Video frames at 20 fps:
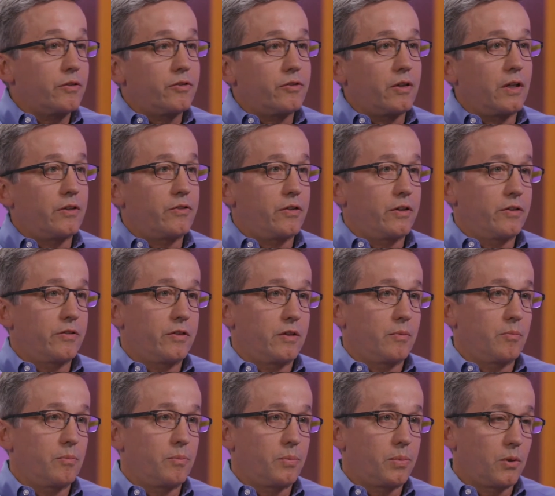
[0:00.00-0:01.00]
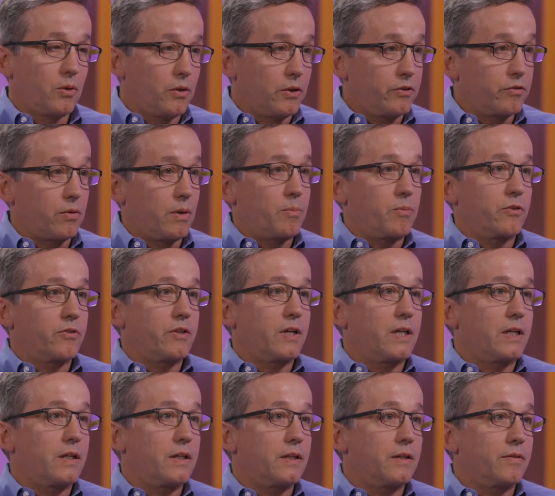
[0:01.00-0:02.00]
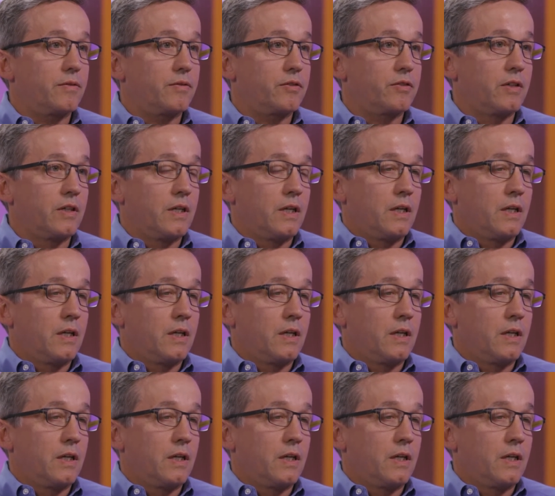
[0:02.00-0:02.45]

such as employees' representatives,